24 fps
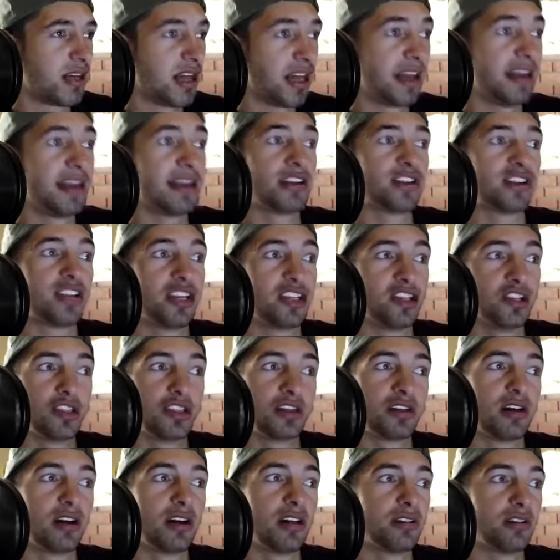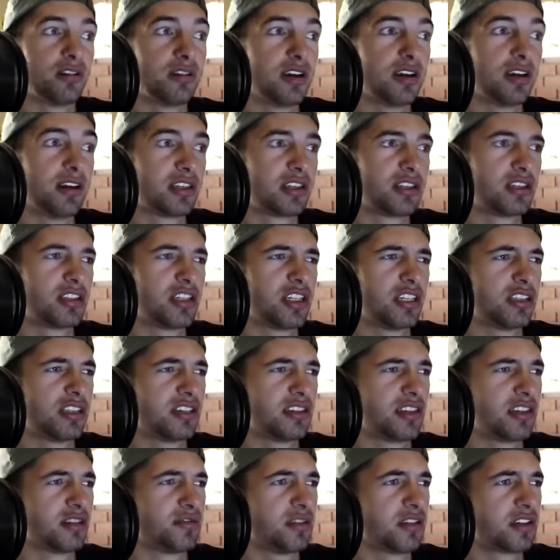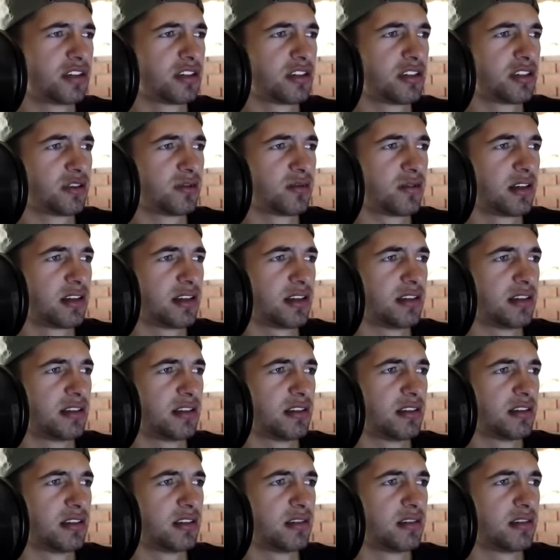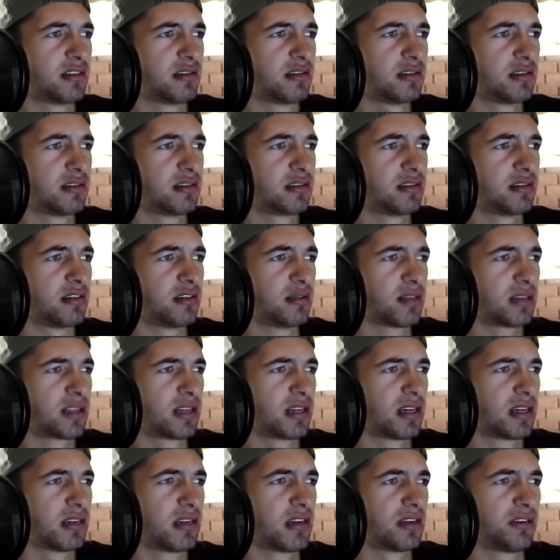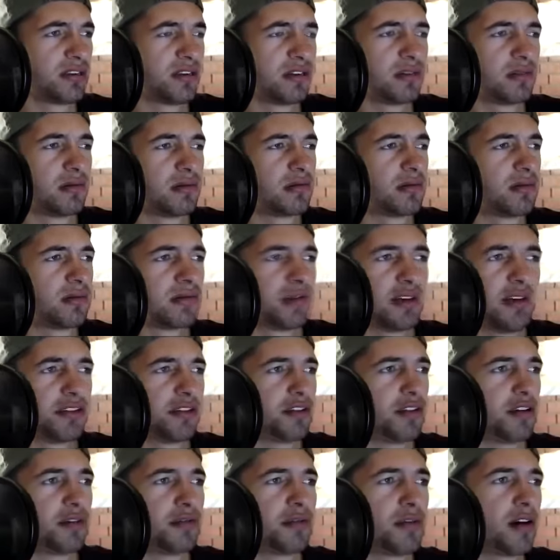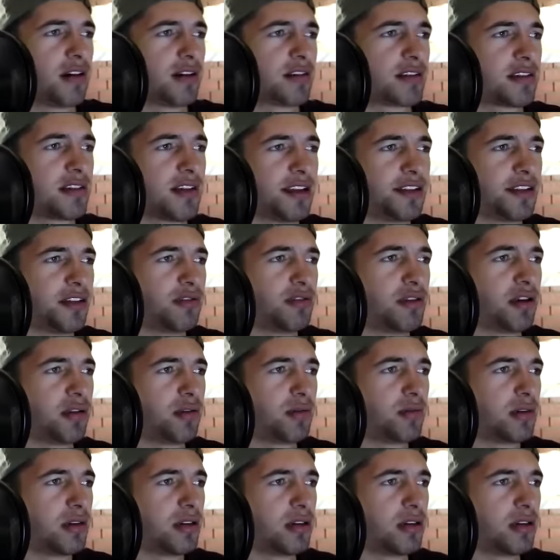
And it's changing color and it's changing direction as well, isn't it? No, it's not. I don't know. I don't know. Honestly, I don't know.